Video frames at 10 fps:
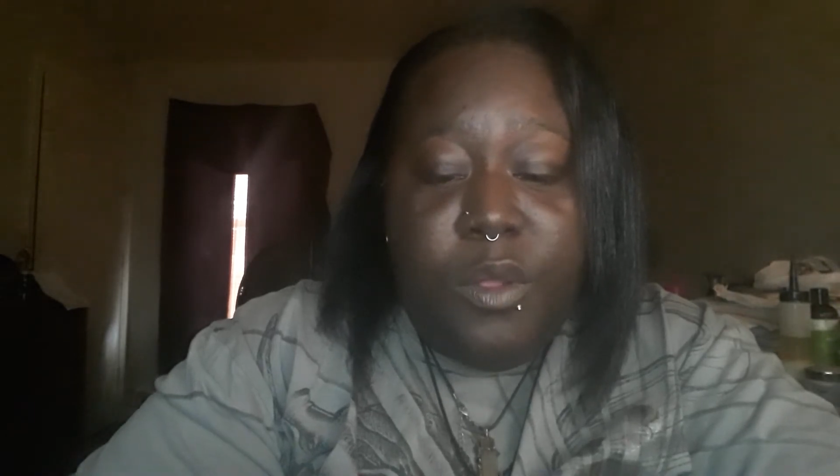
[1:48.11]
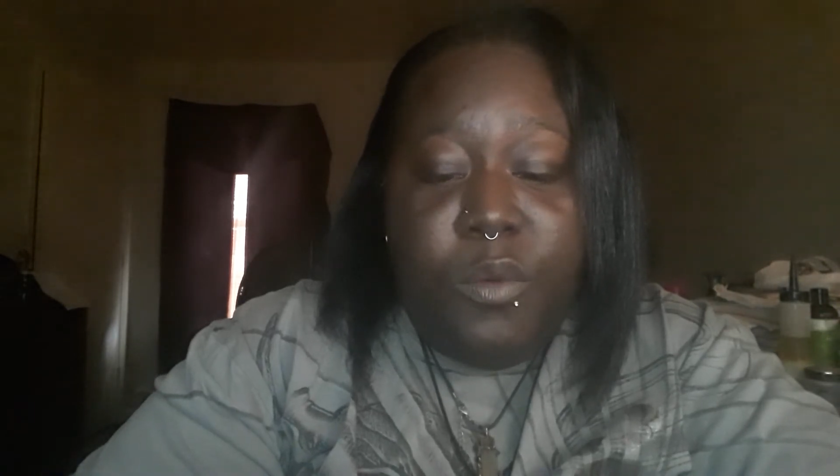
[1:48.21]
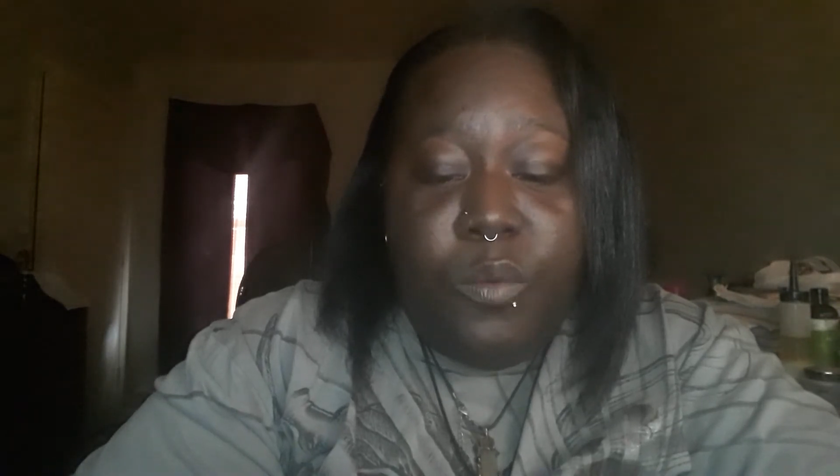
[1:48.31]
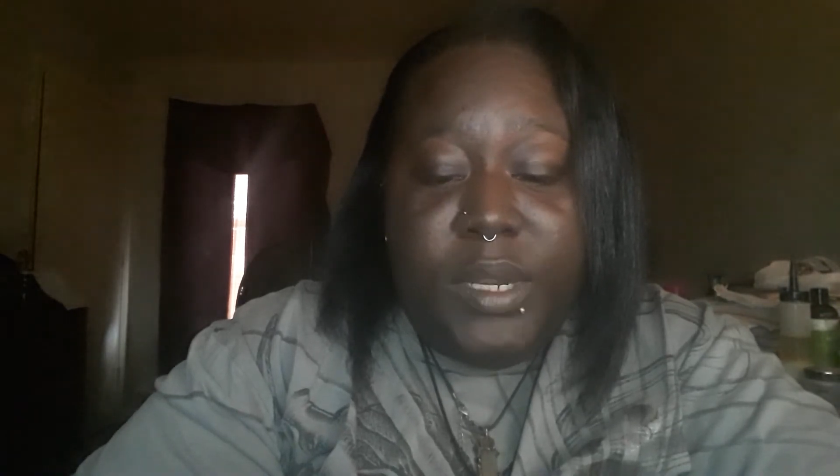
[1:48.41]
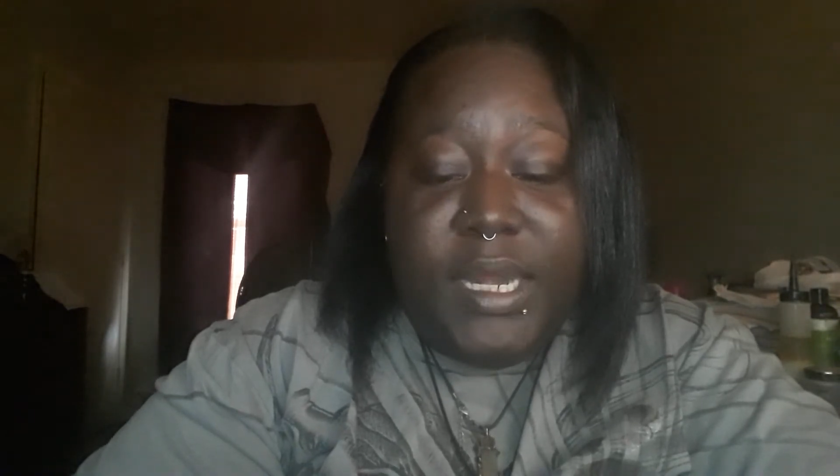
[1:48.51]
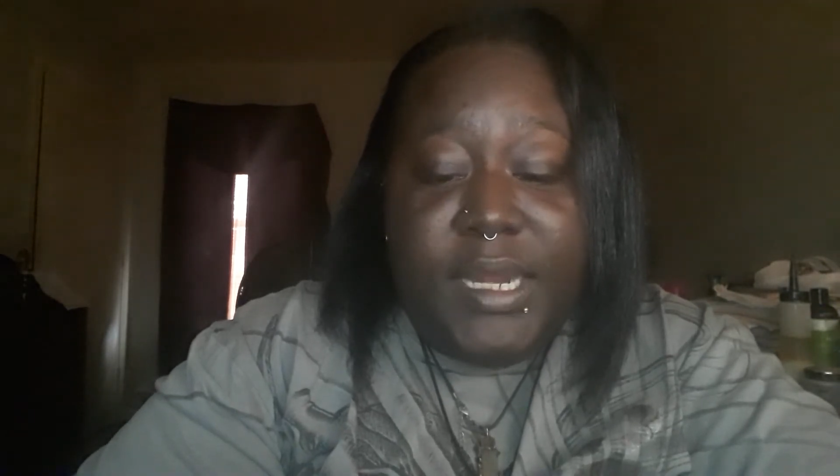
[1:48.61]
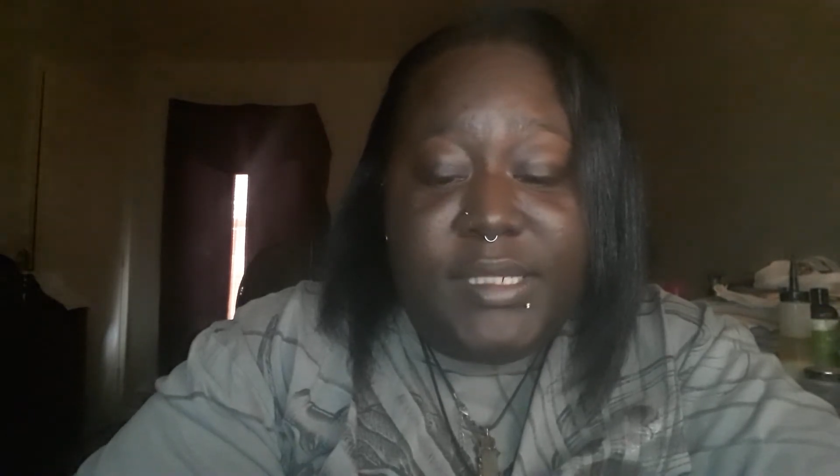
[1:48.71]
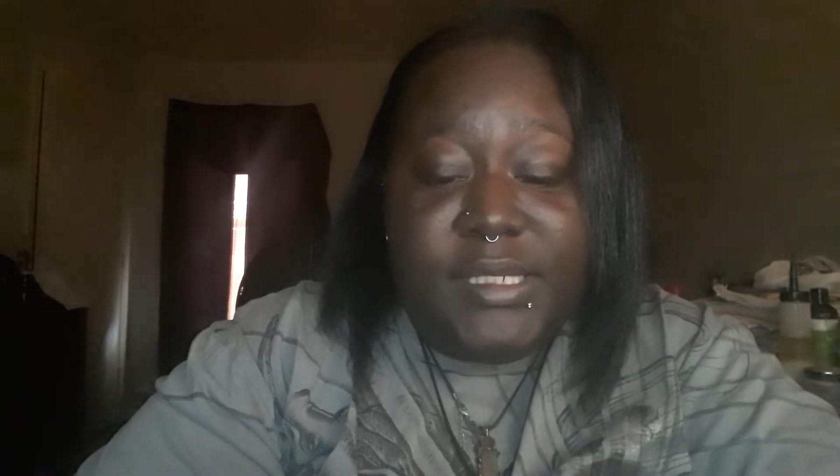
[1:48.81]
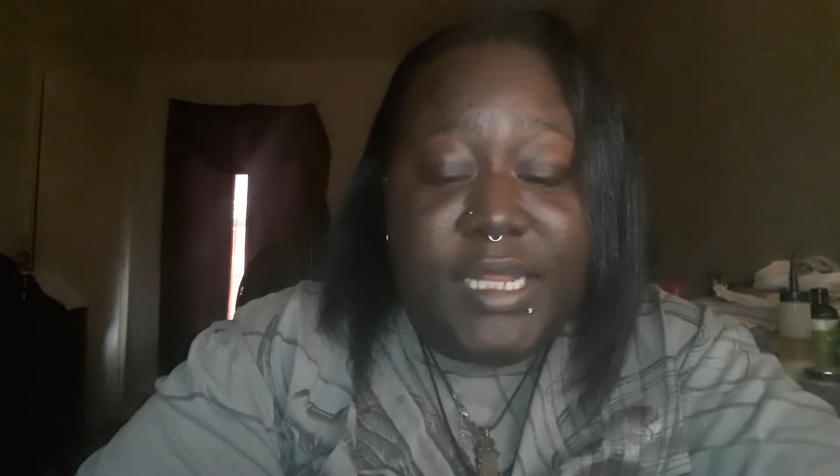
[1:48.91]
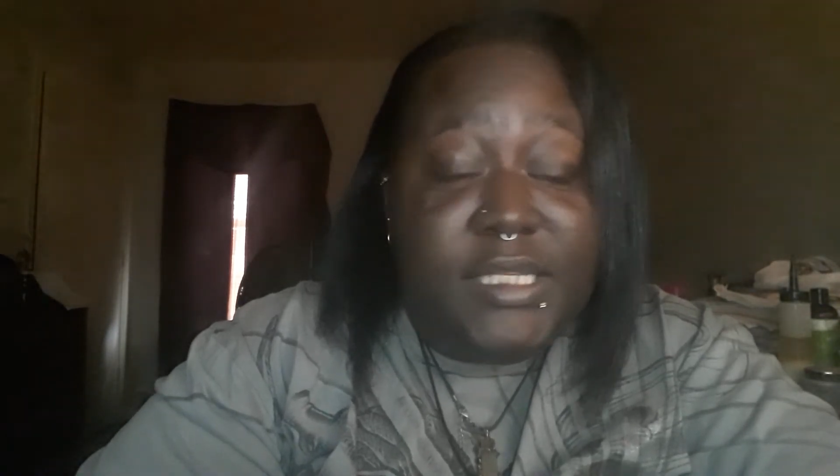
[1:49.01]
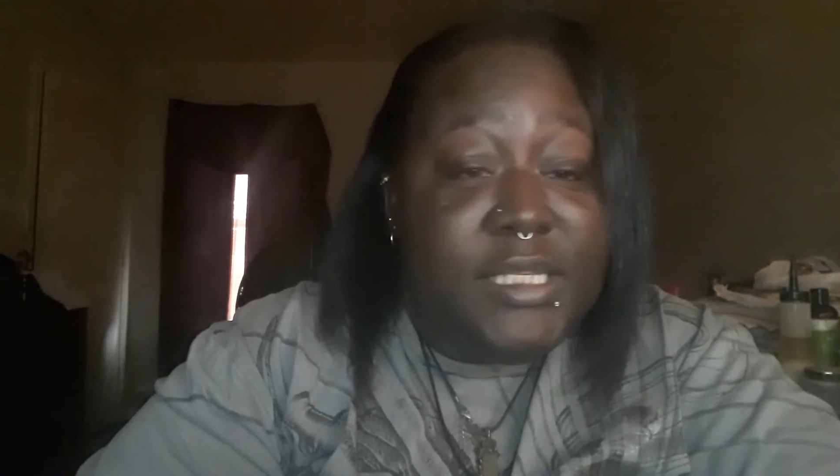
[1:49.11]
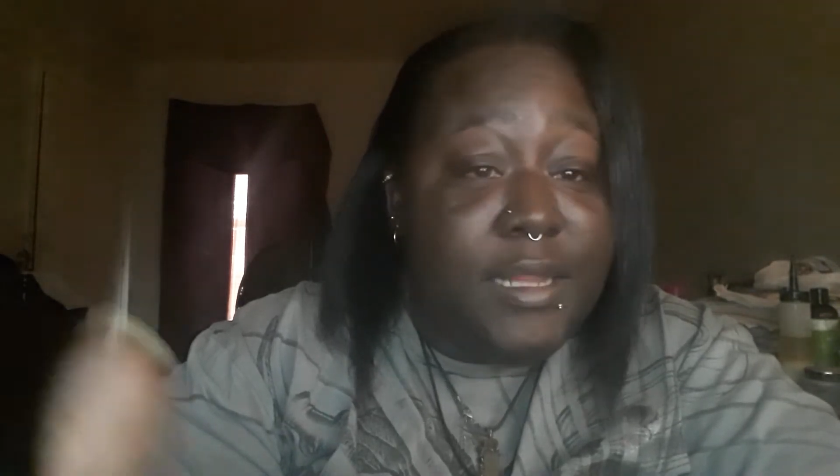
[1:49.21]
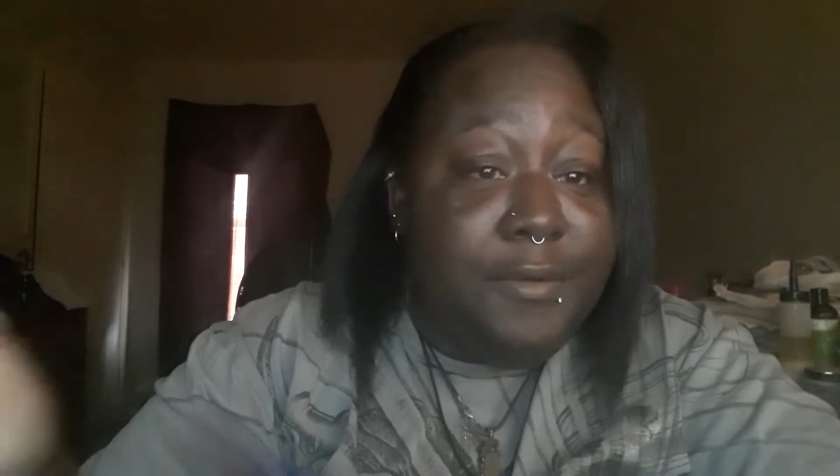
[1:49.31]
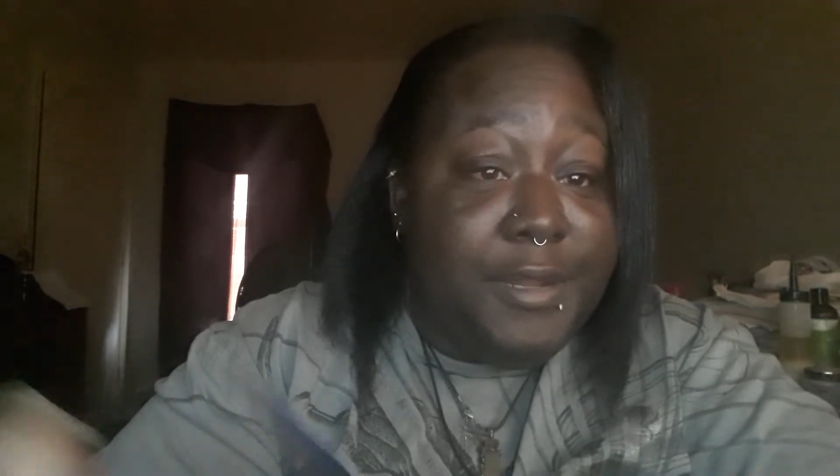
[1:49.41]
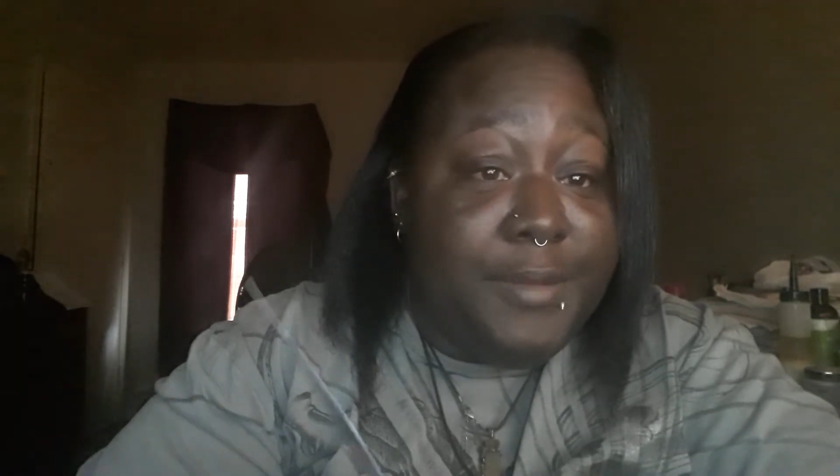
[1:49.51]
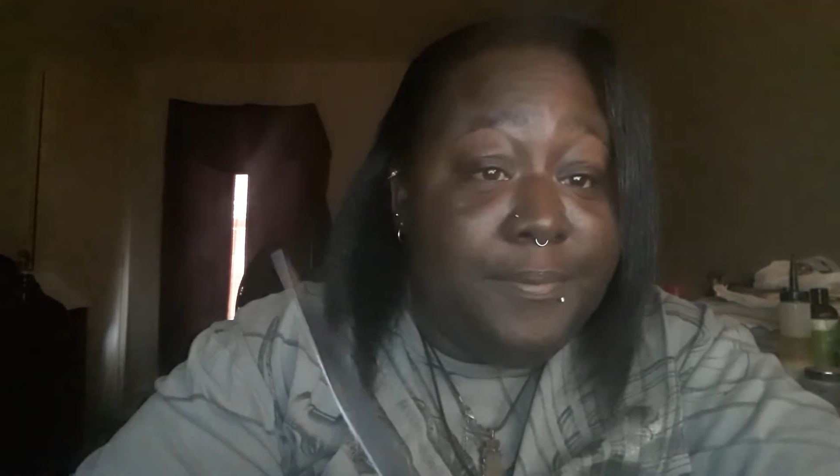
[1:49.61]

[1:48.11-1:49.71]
when it is necessary